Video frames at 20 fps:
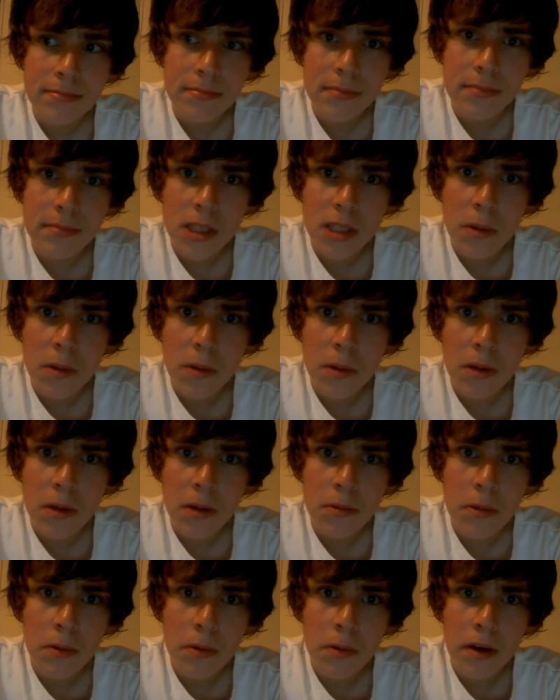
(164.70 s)
doing
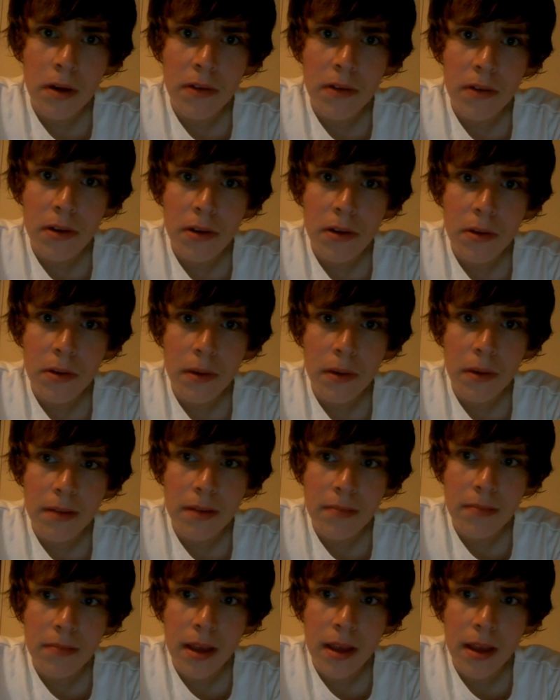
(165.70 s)
whatever you're doing,
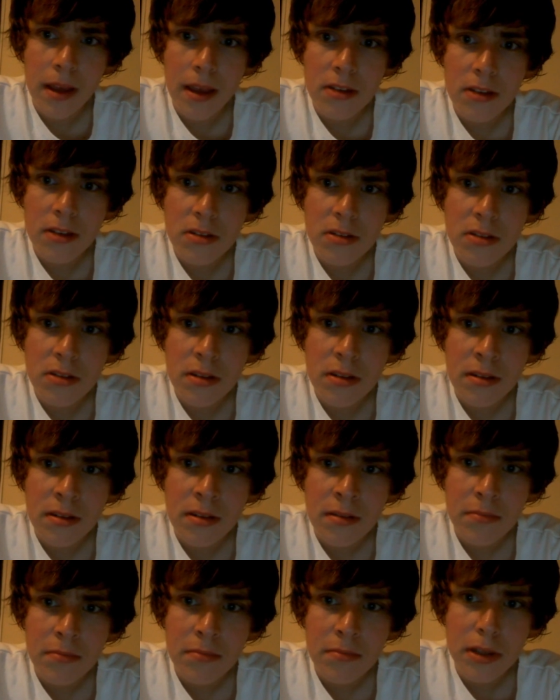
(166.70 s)
I guess
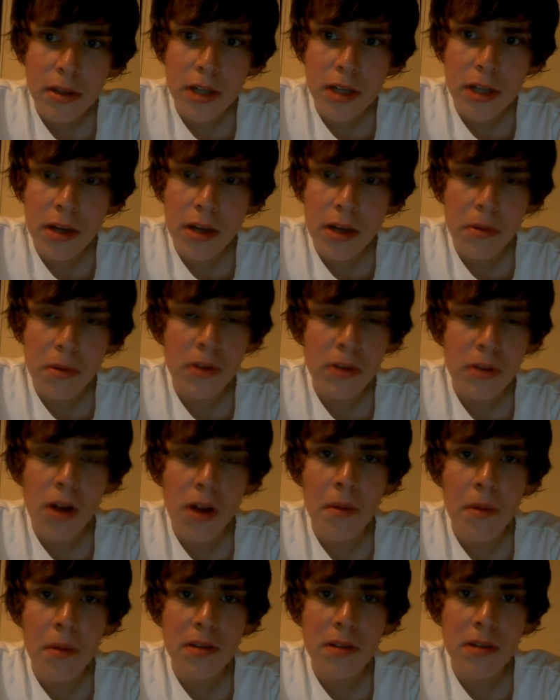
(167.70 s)
my JW Guitarman
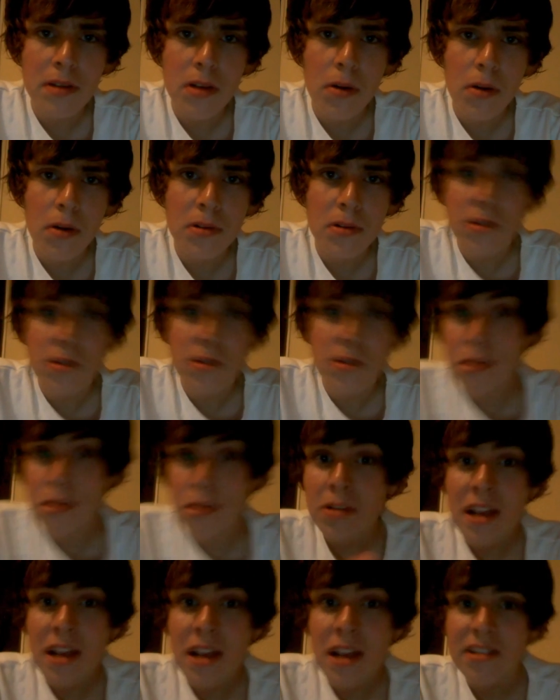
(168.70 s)
slogans. Until
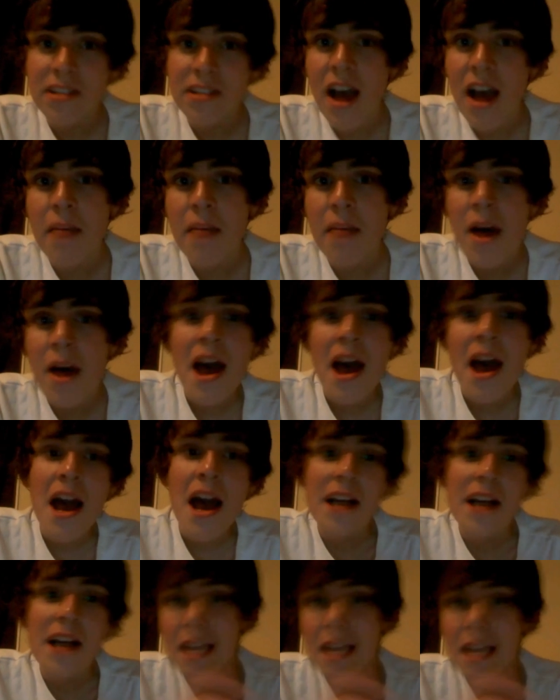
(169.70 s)
next time,
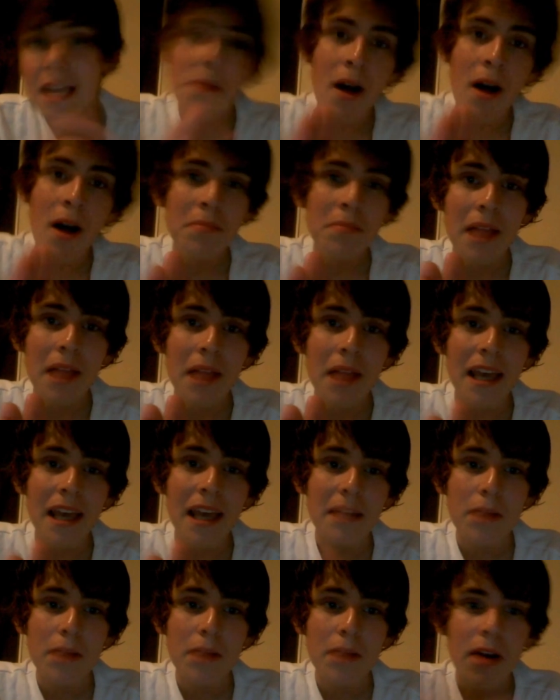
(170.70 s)
keep on playing.
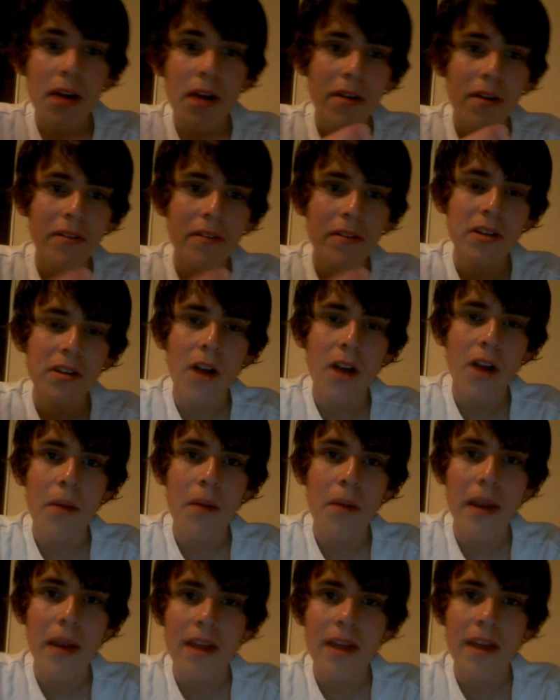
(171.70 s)
But I don't have a guitar in my
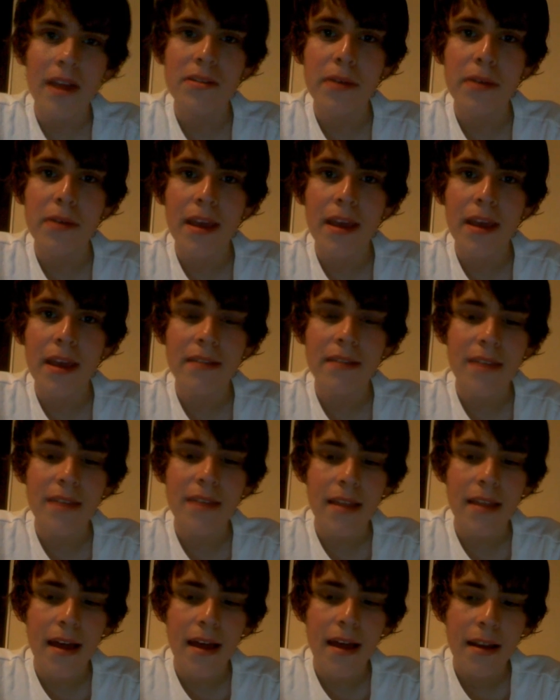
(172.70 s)
hand, so I can't say that.
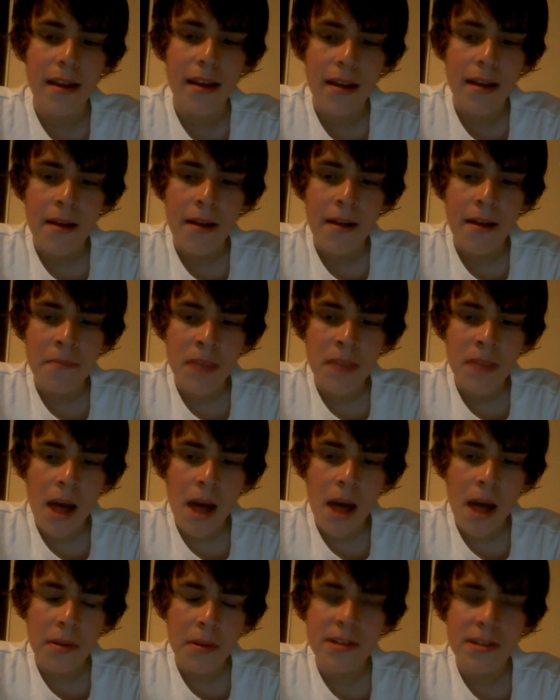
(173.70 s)
How about
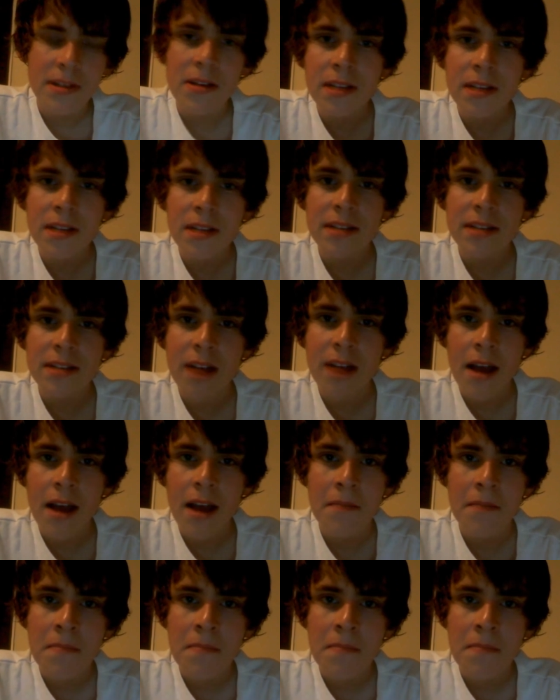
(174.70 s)
until next time,